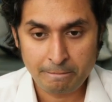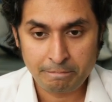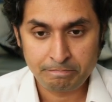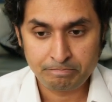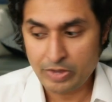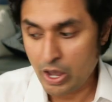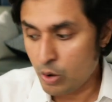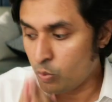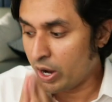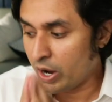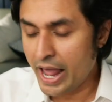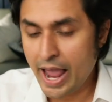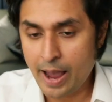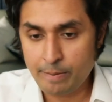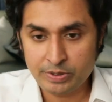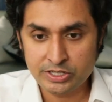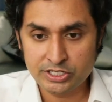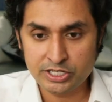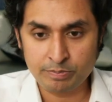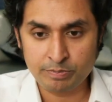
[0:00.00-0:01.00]
Now, what
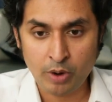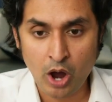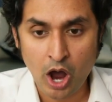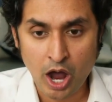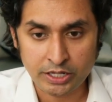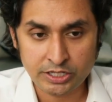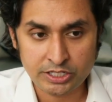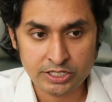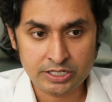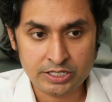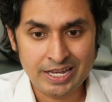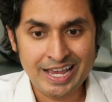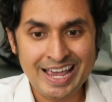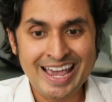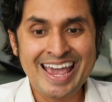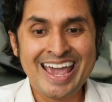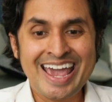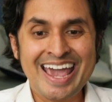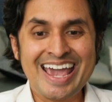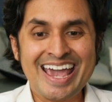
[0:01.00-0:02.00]
happens in POTS
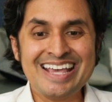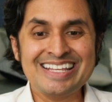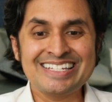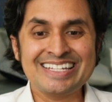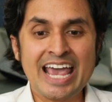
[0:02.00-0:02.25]
is